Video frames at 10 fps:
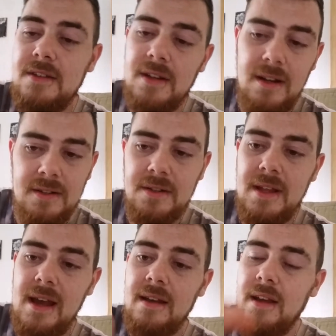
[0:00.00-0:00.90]
You can undo
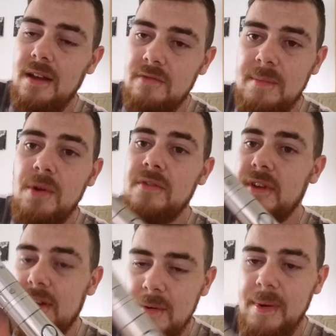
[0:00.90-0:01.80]
that, remove
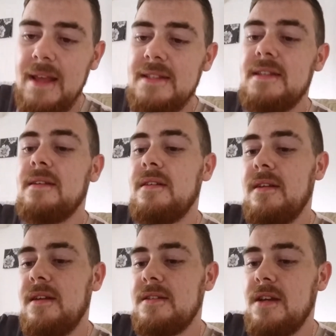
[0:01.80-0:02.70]
it and replace it.
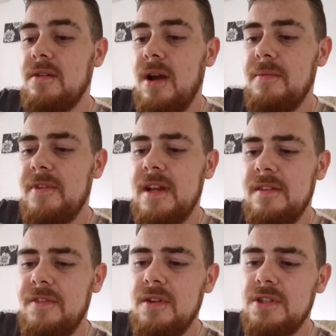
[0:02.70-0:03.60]
So hopefully in the
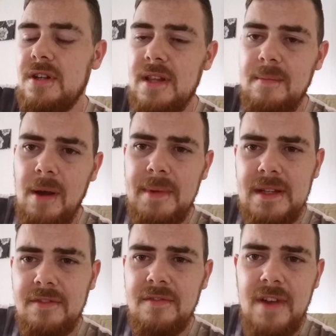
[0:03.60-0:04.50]
future there might be
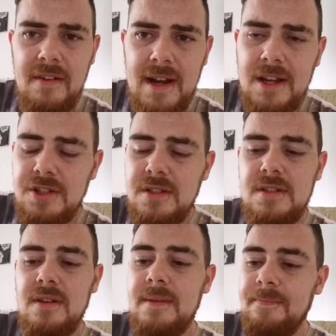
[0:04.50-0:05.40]
different variations
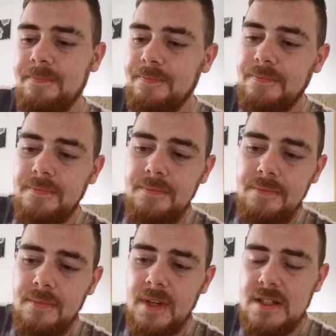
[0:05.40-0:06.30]
on it.
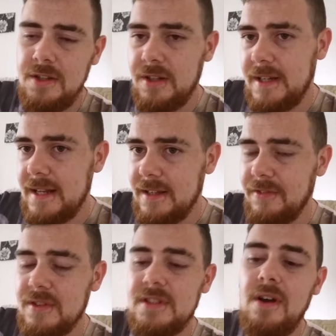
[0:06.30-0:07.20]
So you could get
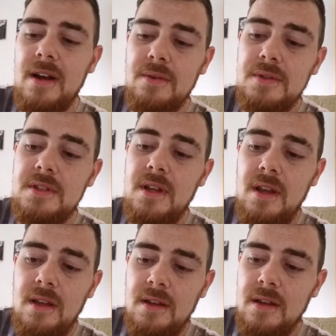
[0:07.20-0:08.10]
different styles
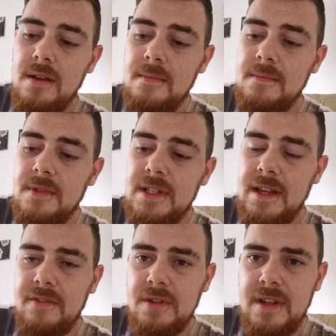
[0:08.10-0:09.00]
to
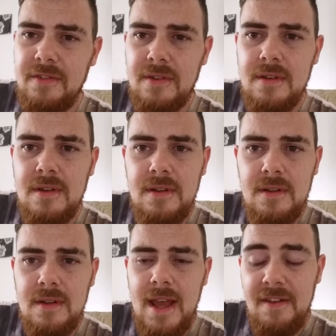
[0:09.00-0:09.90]
give you different
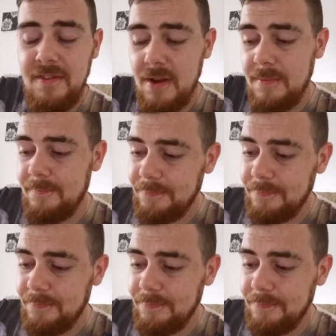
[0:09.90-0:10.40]
airflow,